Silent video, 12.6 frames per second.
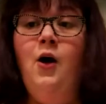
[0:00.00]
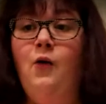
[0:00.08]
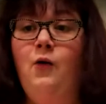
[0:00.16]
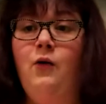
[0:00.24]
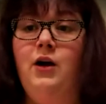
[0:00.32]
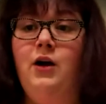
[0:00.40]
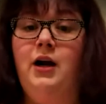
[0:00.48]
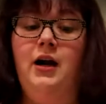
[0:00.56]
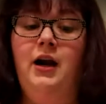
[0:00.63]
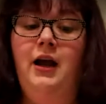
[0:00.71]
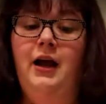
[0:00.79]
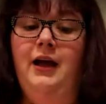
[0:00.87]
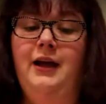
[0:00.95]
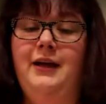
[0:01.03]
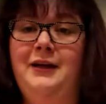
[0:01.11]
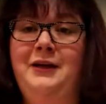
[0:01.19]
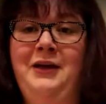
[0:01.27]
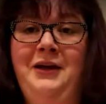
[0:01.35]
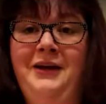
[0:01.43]
or, yeah, the other day
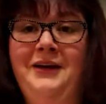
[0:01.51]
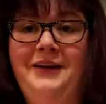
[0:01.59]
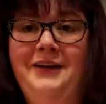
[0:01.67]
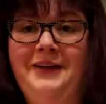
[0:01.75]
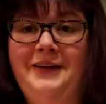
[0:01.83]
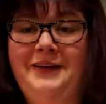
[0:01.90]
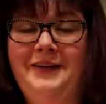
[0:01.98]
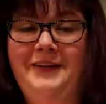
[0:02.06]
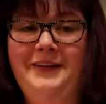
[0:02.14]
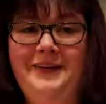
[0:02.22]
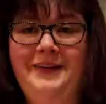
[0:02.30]
when she was crying, she's like,